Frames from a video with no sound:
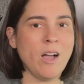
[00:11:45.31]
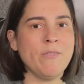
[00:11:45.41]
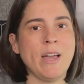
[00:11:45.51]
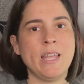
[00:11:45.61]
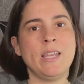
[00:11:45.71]

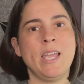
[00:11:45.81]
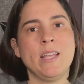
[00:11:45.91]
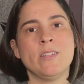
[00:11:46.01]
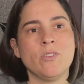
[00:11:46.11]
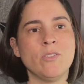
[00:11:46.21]
I've had
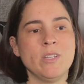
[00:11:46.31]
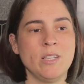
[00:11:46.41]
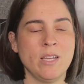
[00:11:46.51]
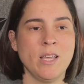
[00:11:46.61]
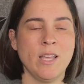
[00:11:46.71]

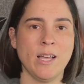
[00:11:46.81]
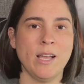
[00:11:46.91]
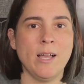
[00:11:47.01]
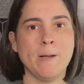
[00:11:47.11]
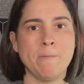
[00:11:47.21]
hands-on
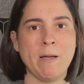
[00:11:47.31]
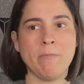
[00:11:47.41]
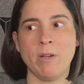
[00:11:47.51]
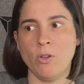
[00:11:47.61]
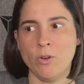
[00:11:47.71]
at
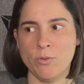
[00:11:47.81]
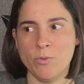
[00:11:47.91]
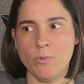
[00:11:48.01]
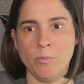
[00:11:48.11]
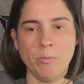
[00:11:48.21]
my
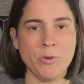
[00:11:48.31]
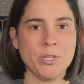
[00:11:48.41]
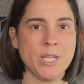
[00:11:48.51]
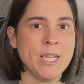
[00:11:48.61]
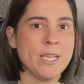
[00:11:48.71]
local
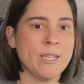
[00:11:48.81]
boutique.